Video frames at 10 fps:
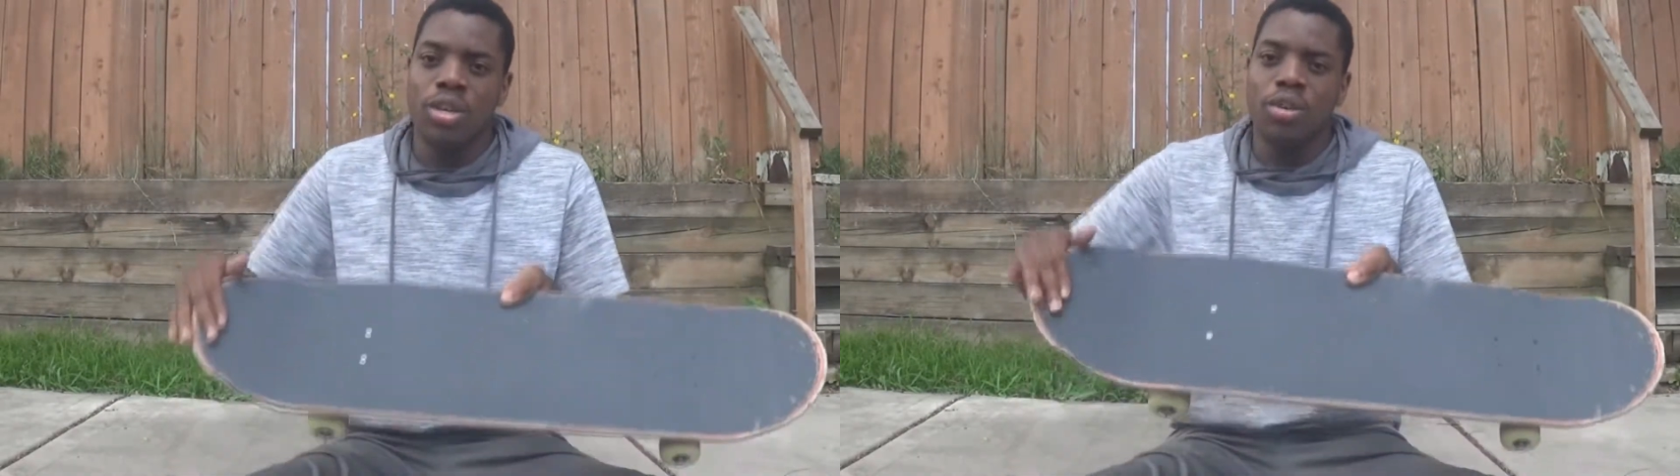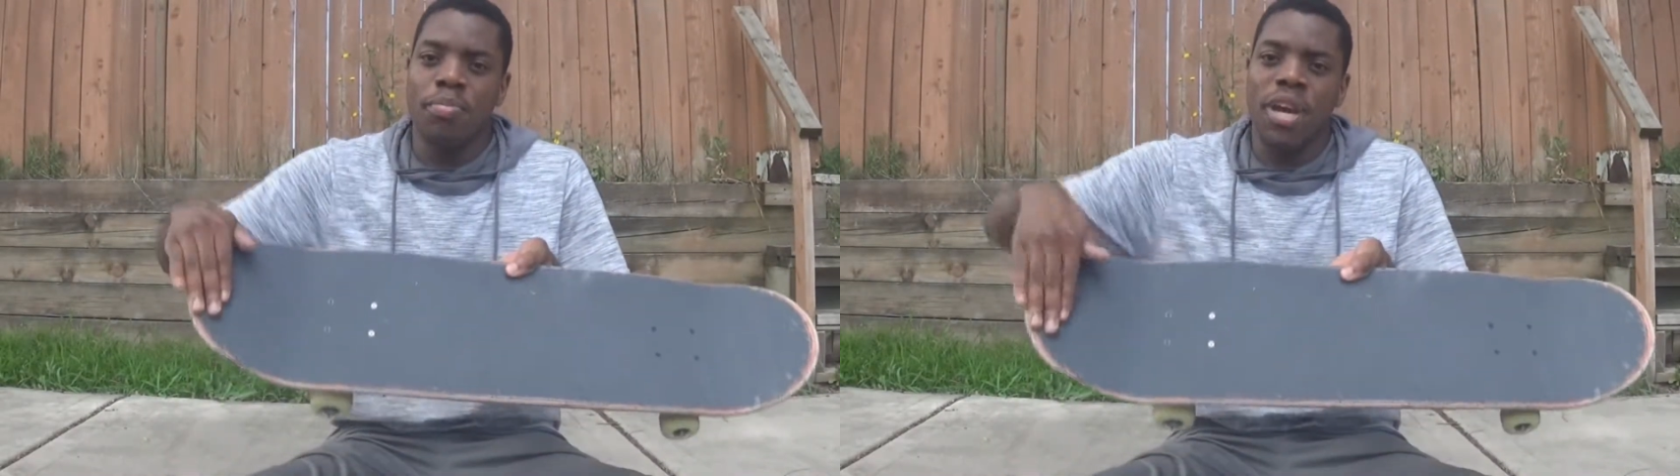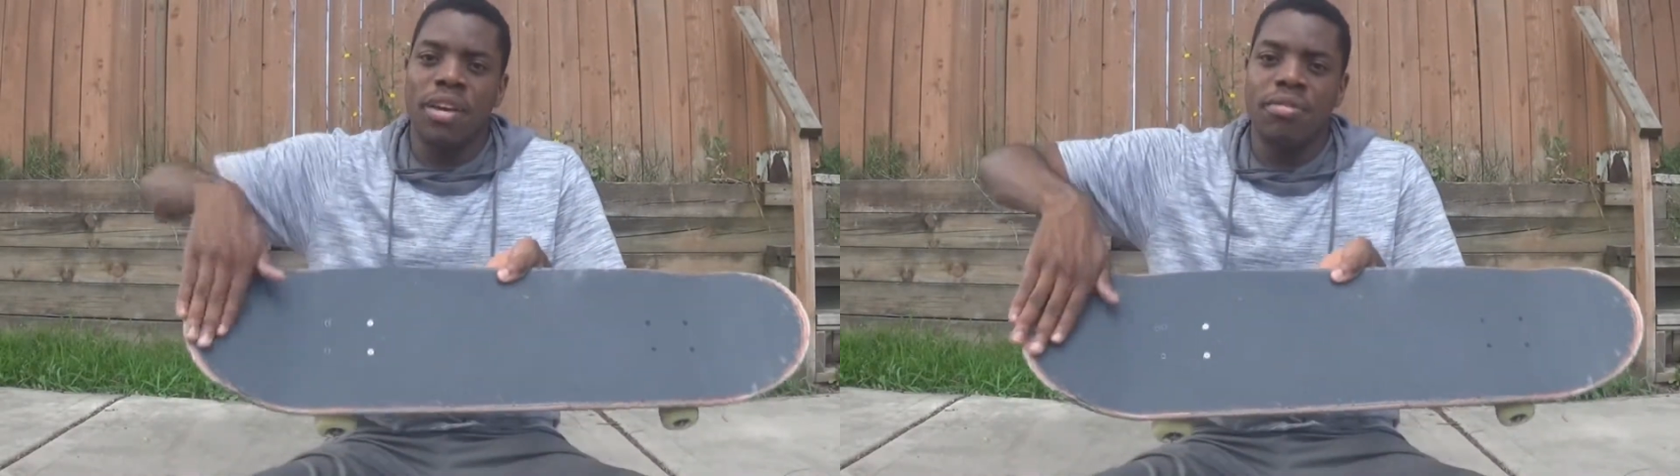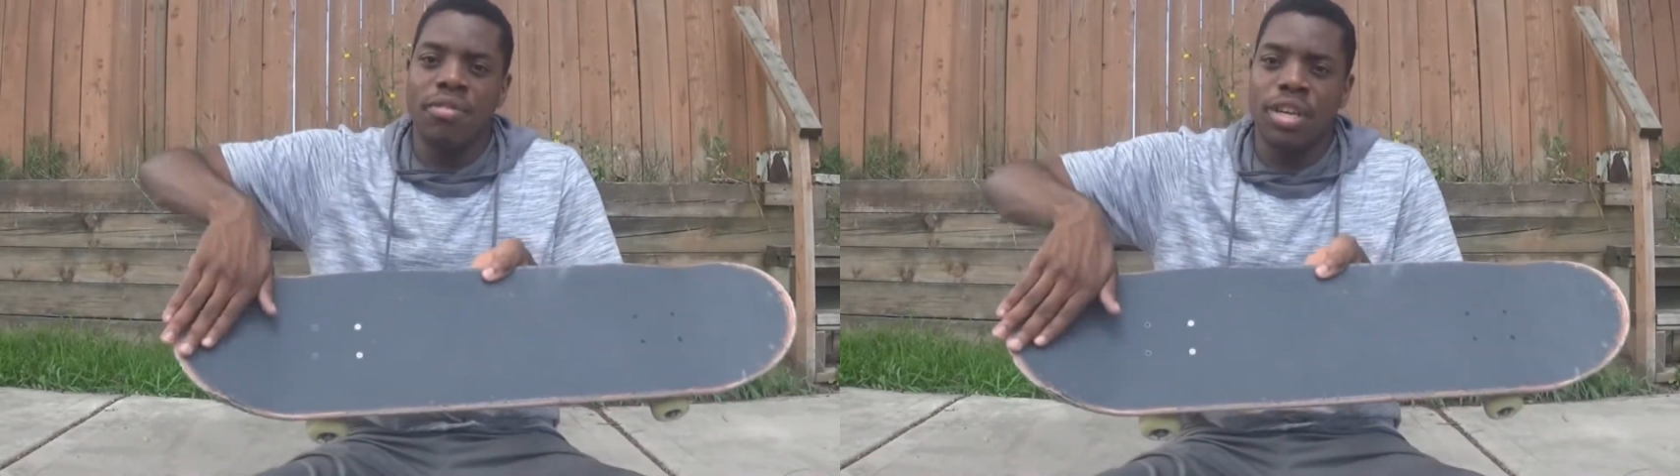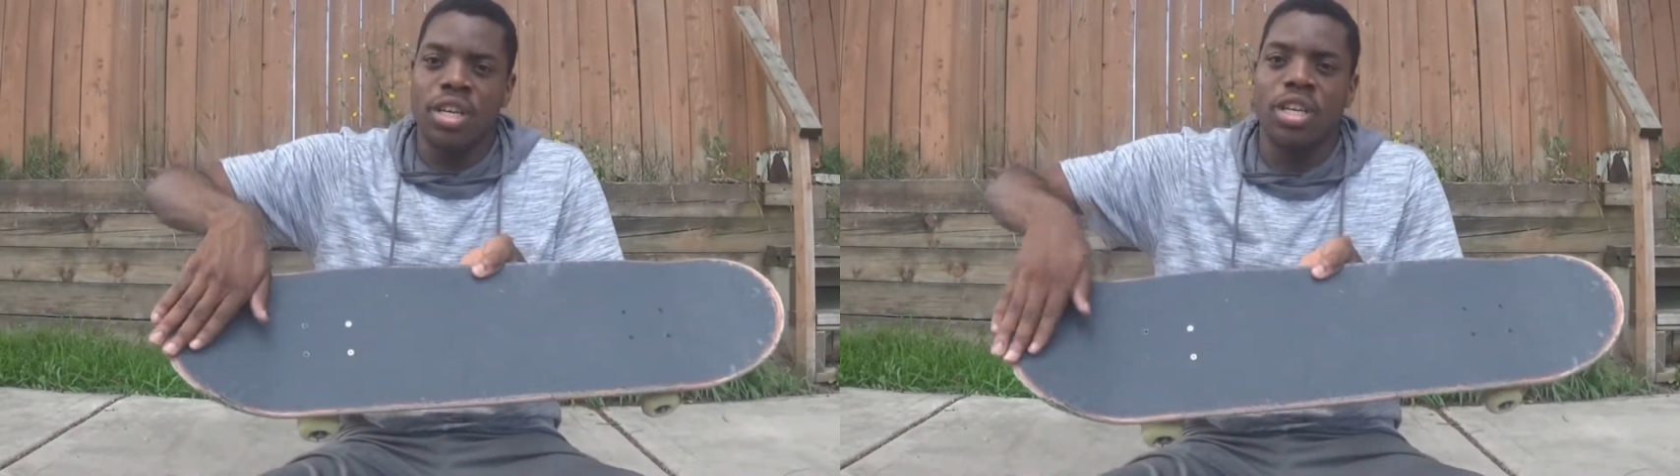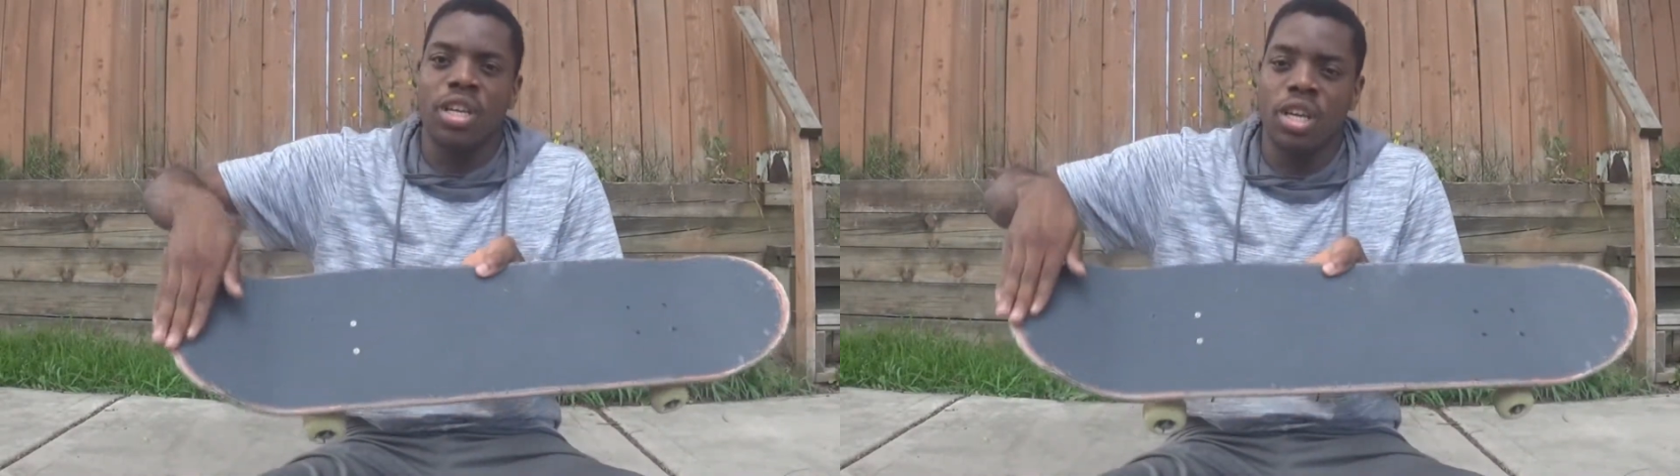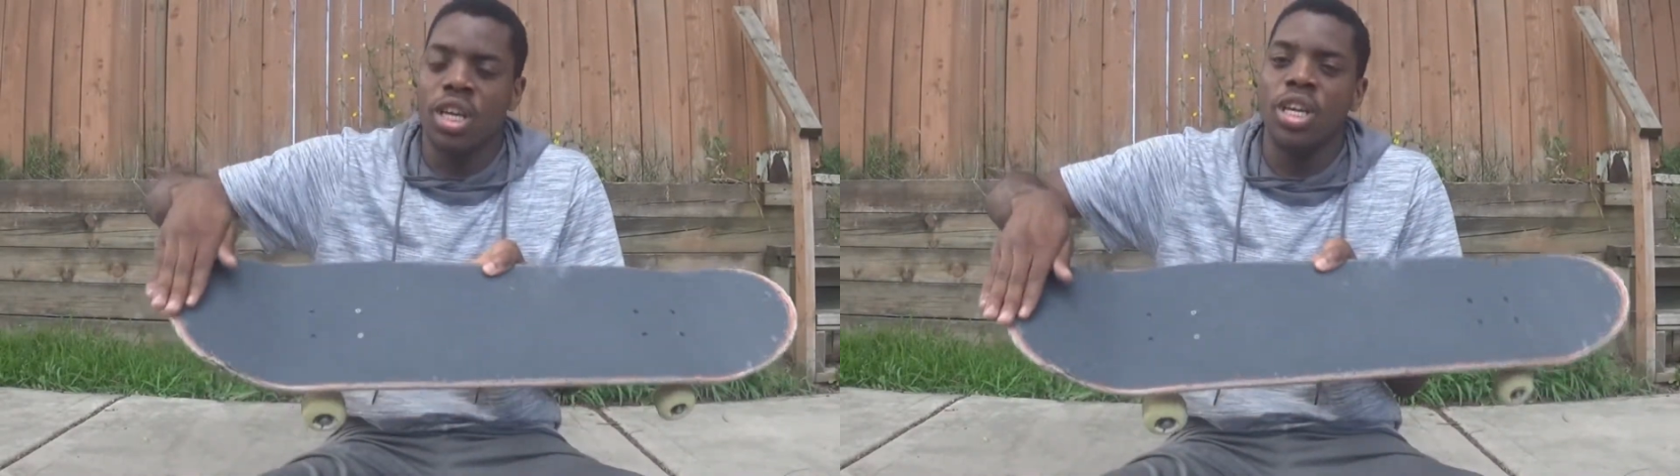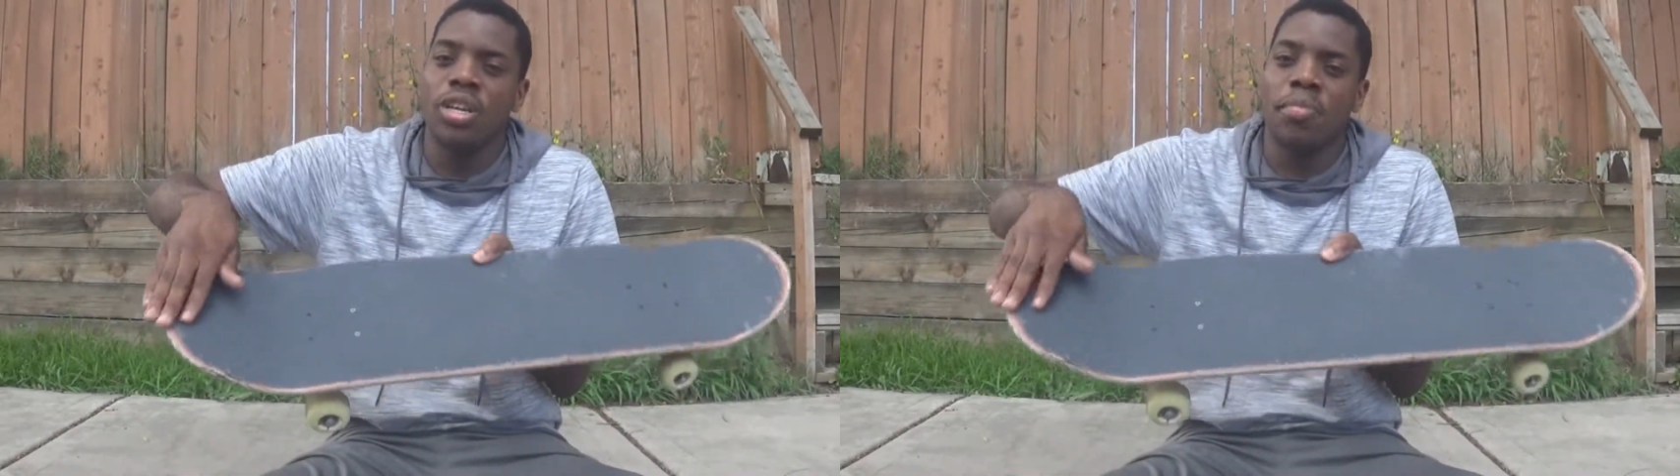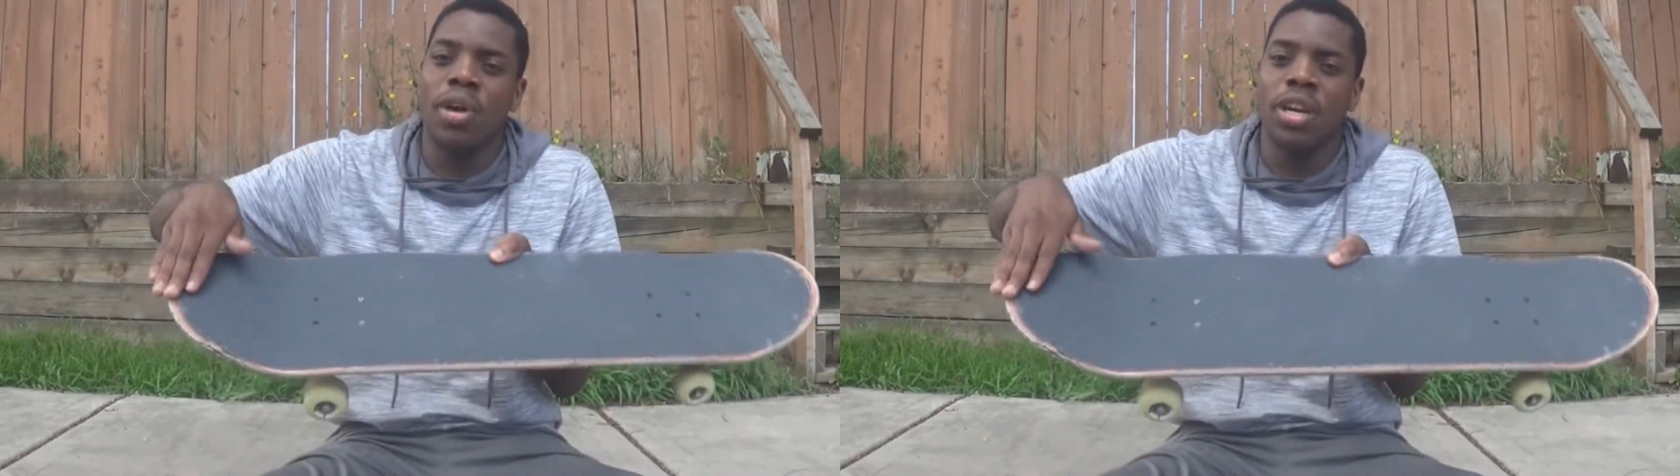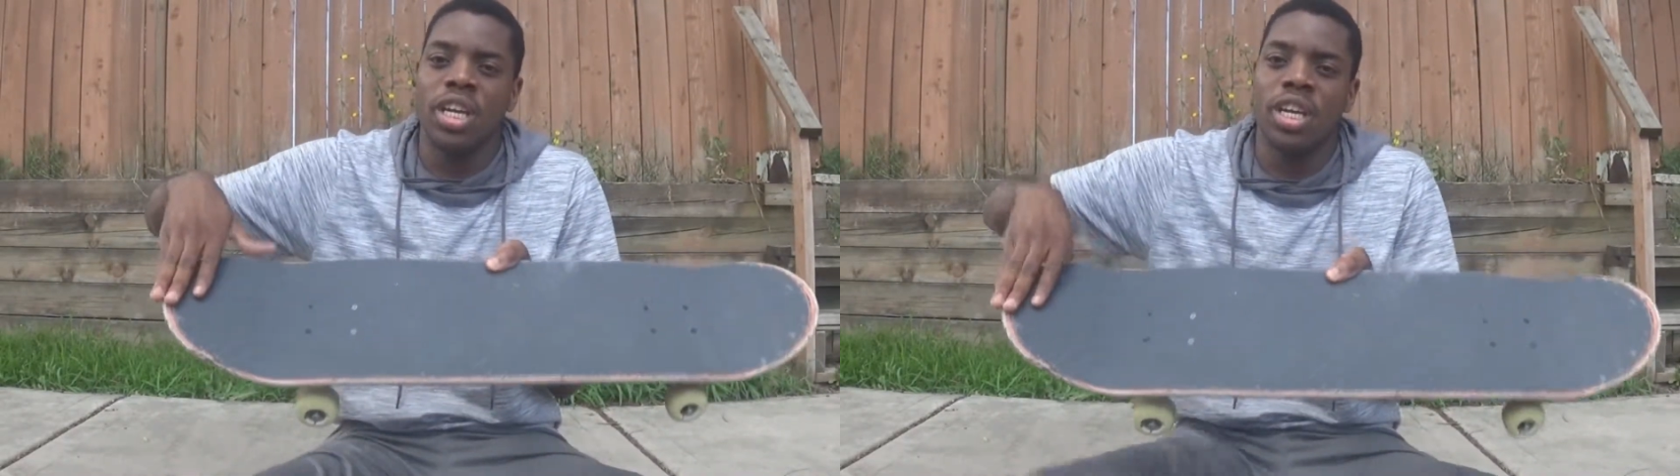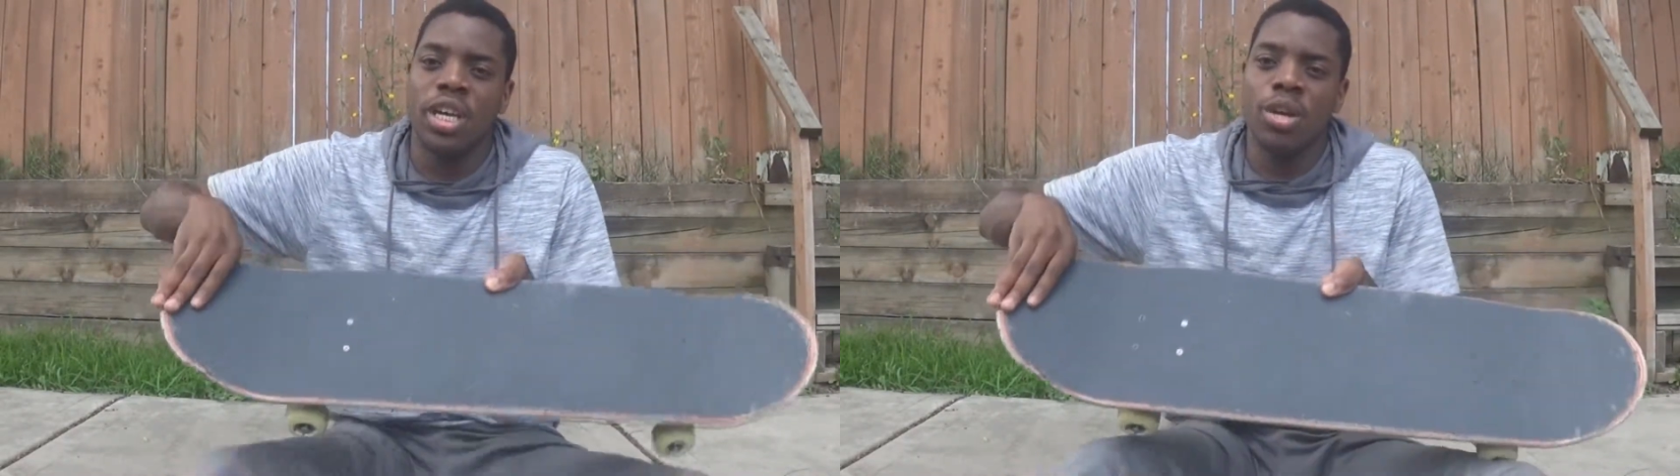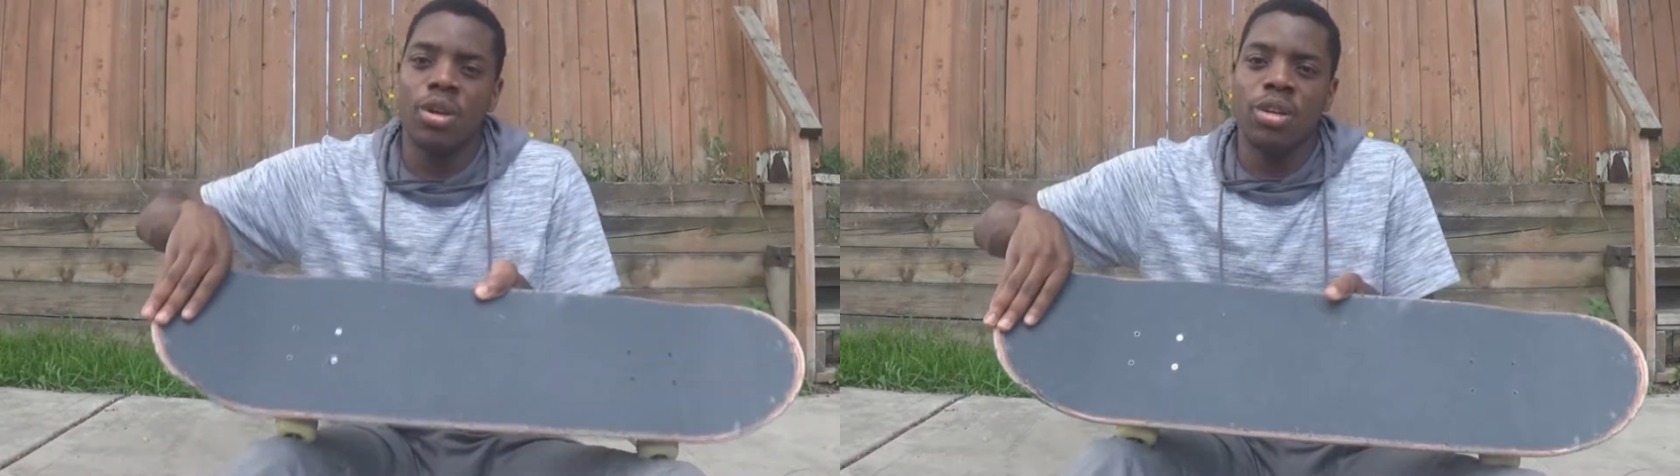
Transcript: your back foot in the pocket here,